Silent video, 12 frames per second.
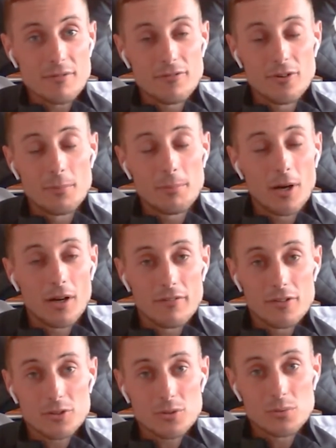that form
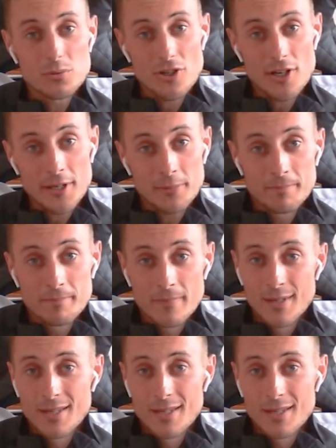part of the school trail.